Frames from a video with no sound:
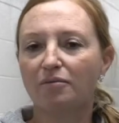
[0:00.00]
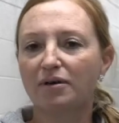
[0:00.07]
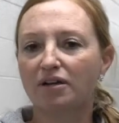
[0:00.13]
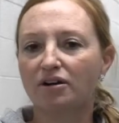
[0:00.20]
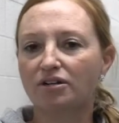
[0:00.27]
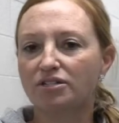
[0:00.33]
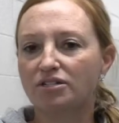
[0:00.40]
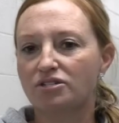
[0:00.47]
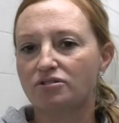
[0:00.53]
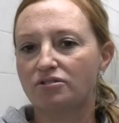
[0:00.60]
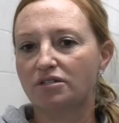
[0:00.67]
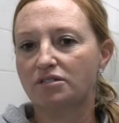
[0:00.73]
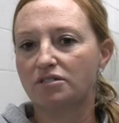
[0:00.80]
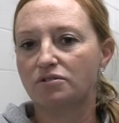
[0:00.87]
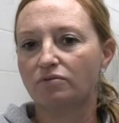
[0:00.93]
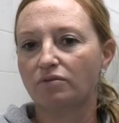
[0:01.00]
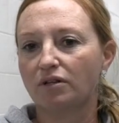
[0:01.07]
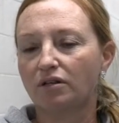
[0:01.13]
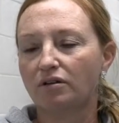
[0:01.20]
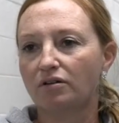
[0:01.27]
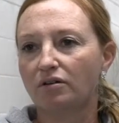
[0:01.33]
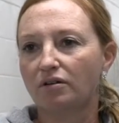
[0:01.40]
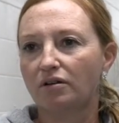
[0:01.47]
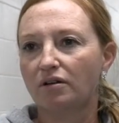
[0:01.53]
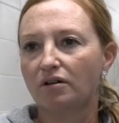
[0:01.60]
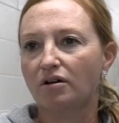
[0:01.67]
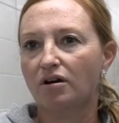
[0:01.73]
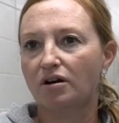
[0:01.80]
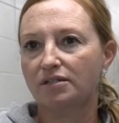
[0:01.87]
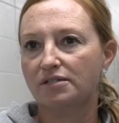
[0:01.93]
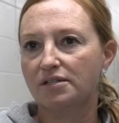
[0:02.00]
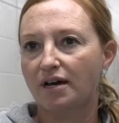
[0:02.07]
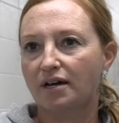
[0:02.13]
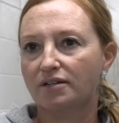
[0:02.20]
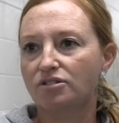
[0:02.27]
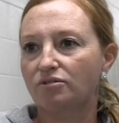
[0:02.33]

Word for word: in our district is really good contact.